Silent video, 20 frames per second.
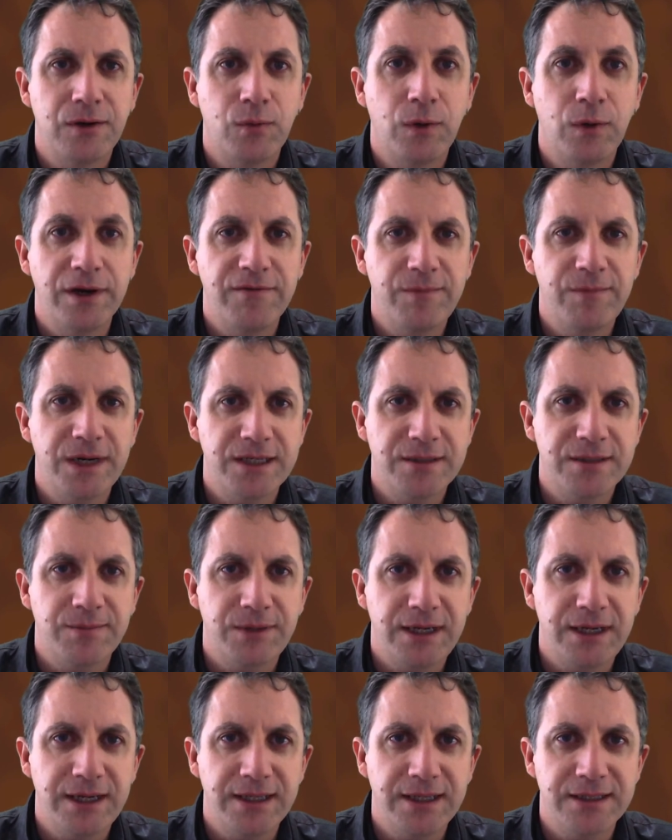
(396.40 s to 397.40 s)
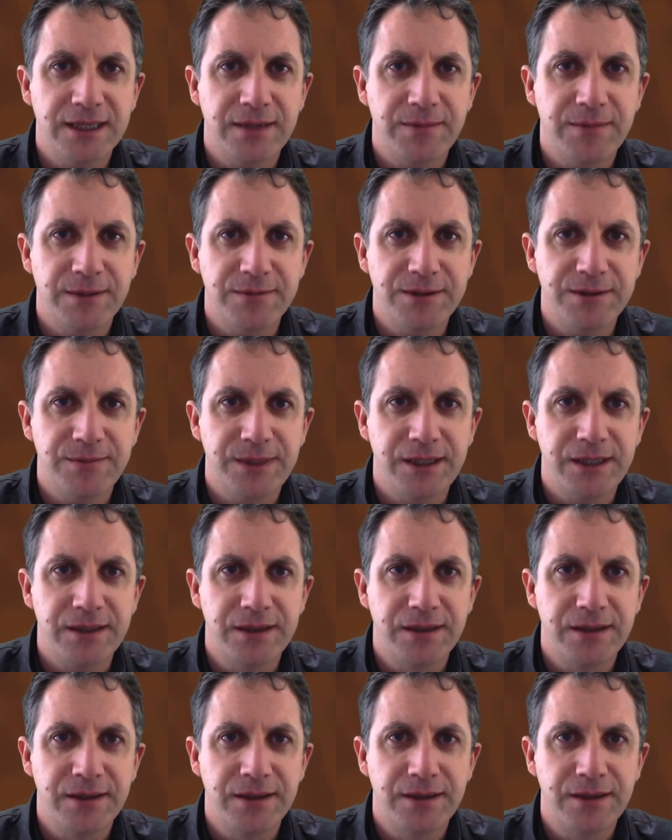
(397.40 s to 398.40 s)
One of my suppliers came up to me.
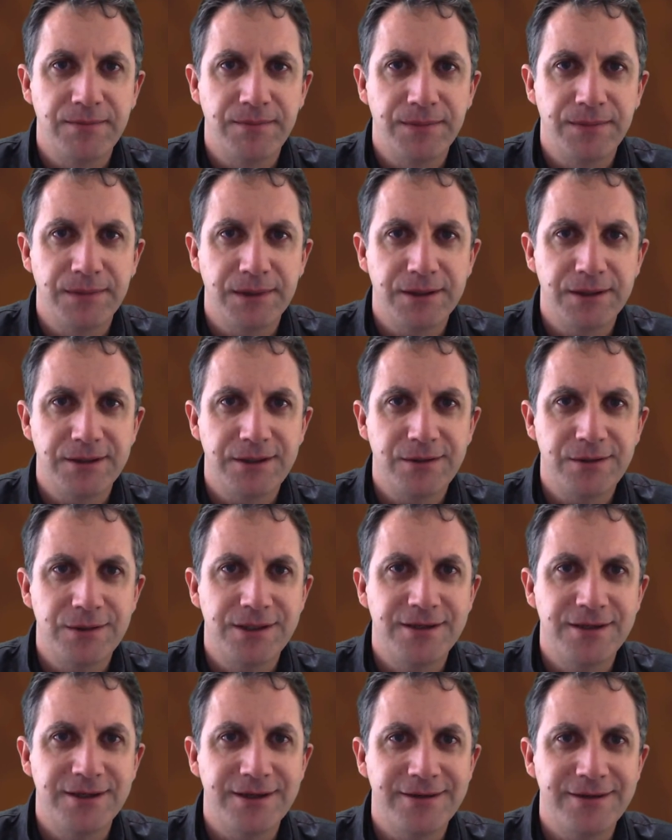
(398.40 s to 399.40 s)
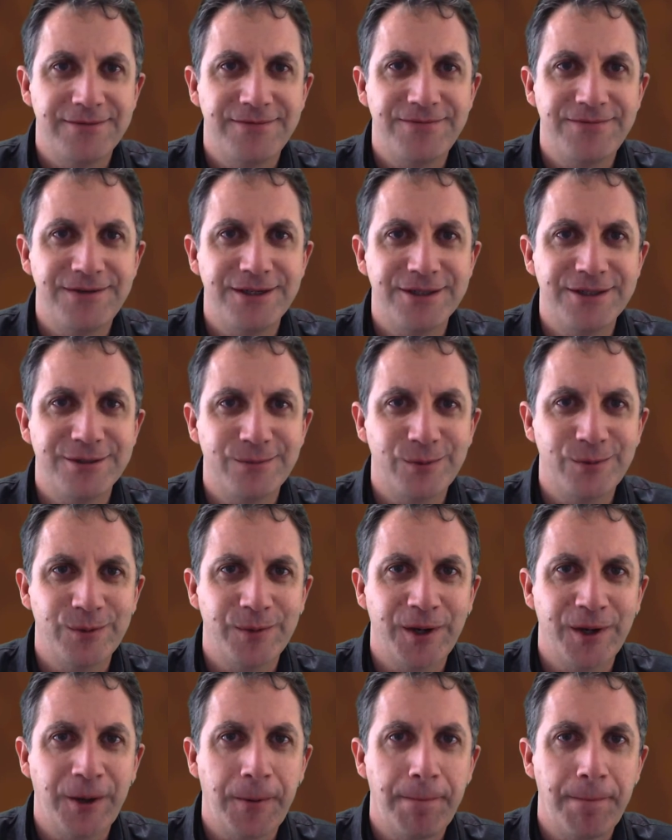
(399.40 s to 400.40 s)
She was a fearsome
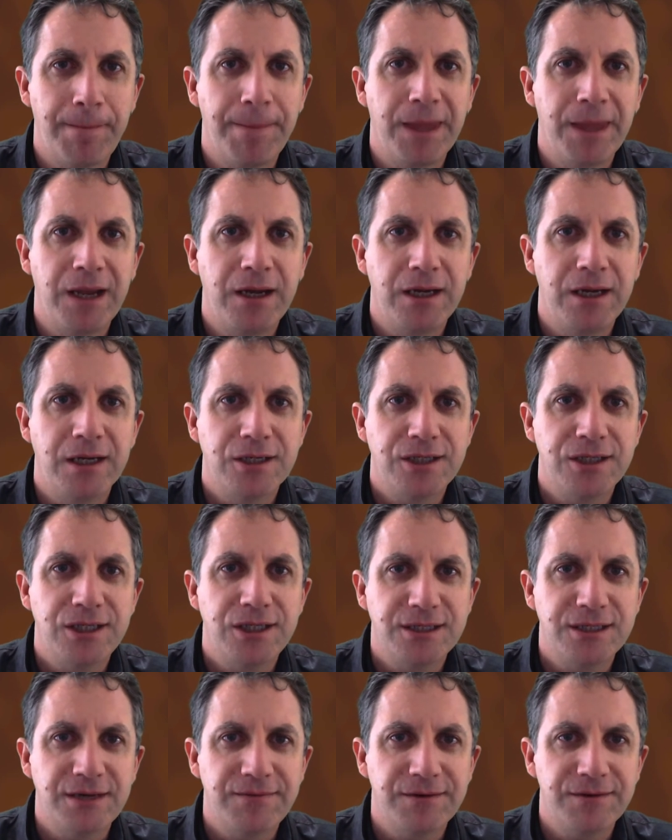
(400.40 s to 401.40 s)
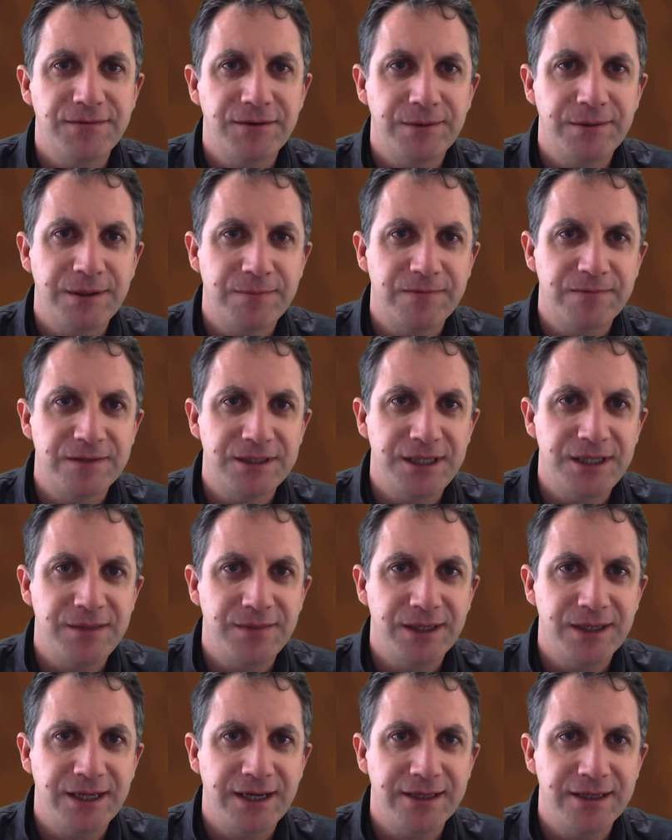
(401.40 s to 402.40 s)
woman. She suffered from
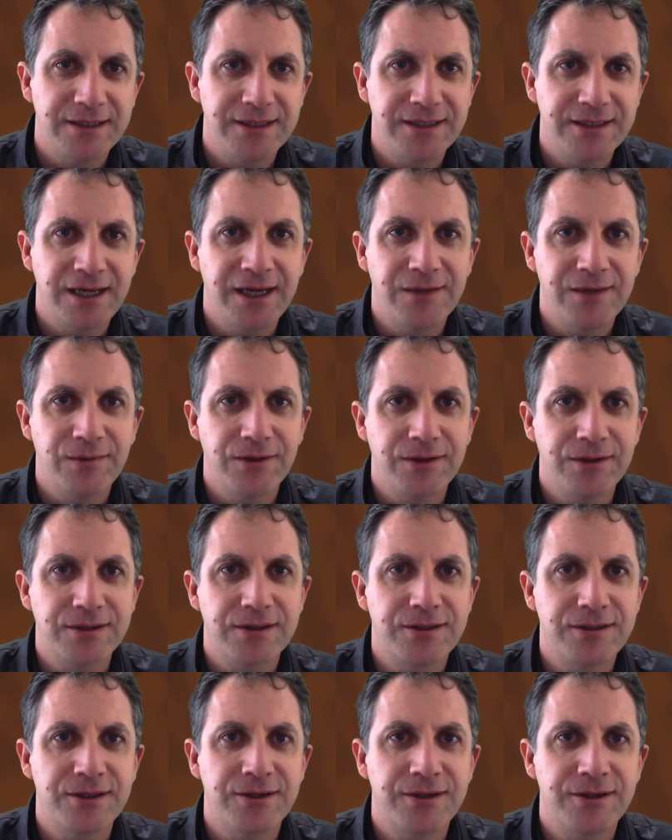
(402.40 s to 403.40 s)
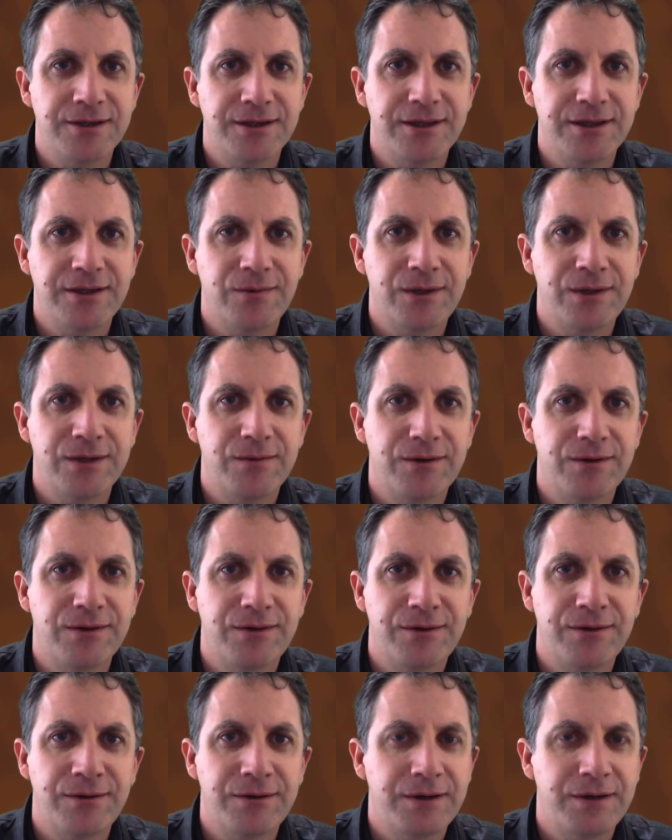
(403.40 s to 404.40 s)
emphysema and had a stand with oxygen on it that went with
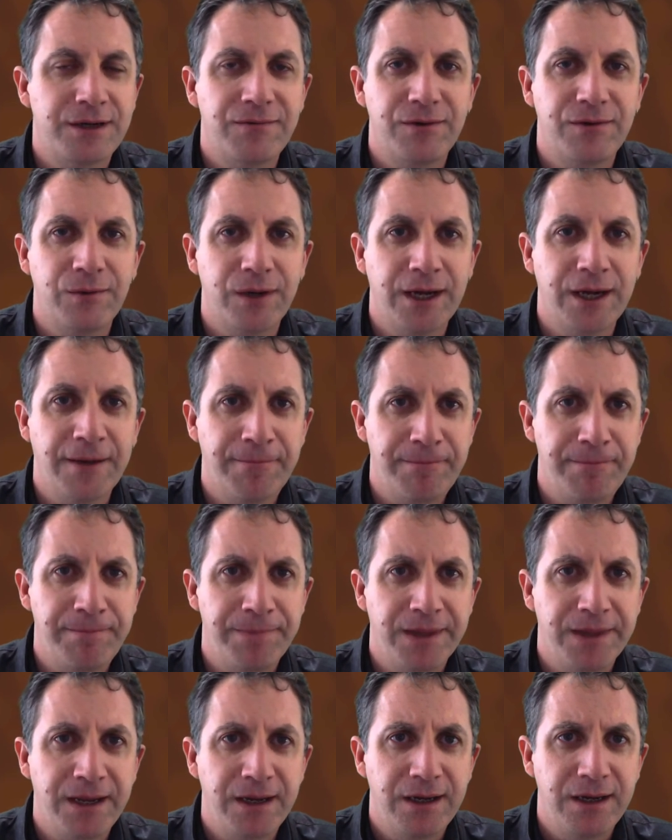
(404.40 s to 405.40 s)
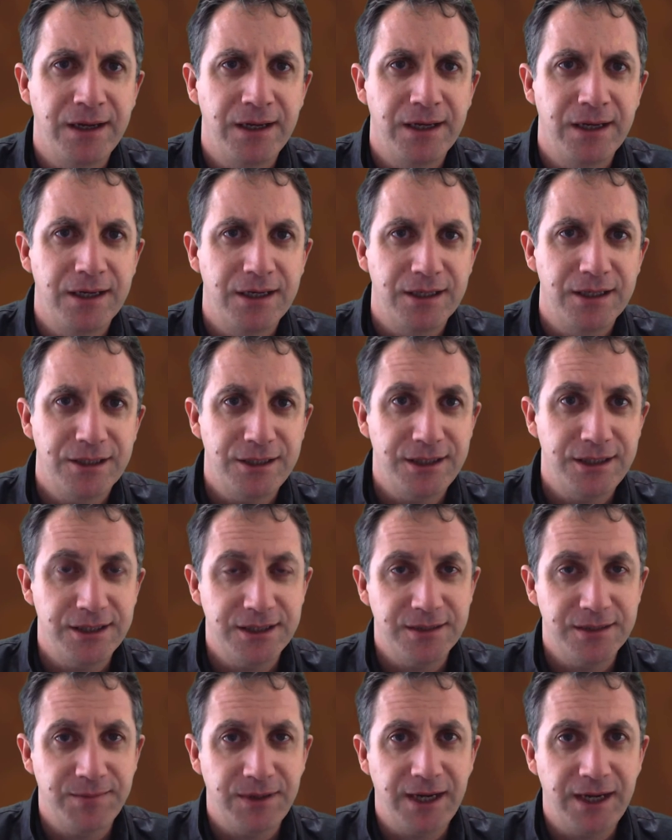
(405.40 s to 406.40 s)
her everywhere. She
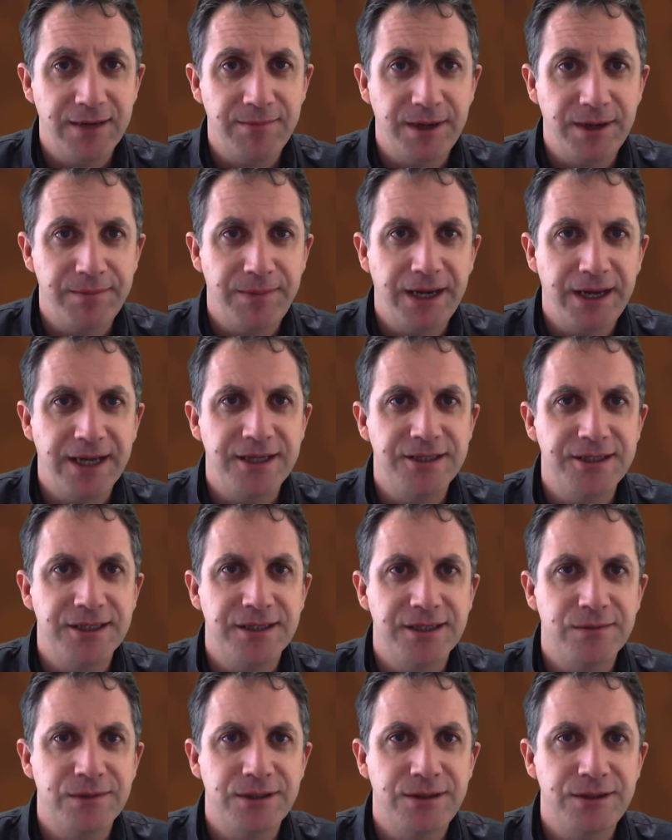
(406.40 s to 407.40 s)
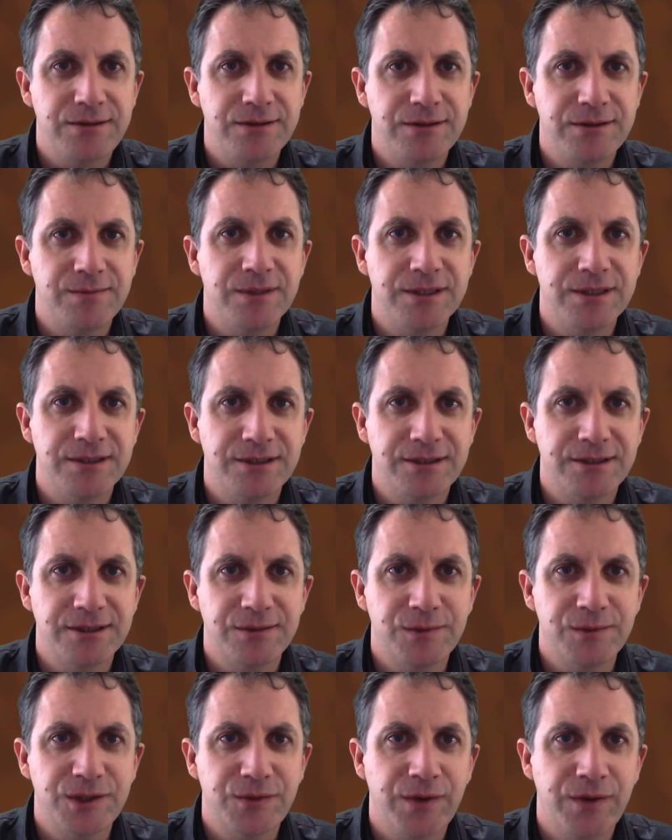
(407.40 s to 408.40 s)
had supplied my packaging and was used to
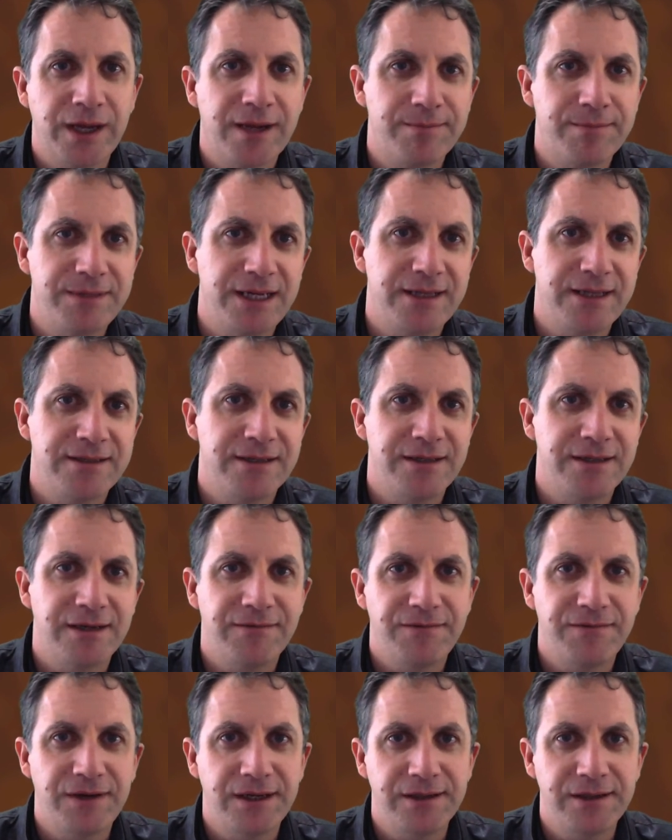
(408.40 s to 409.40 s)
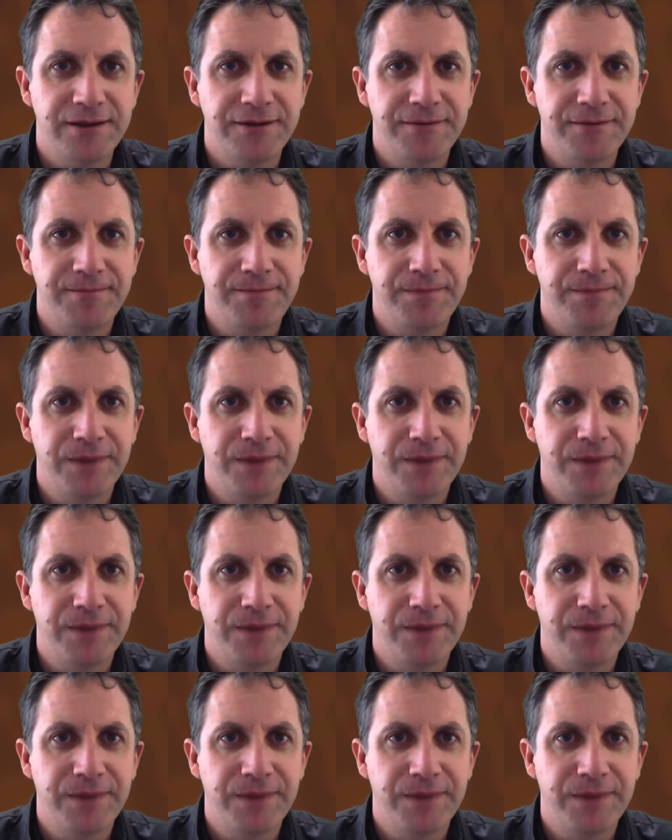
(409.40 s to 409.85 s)
businesses which ran up debts and then failed.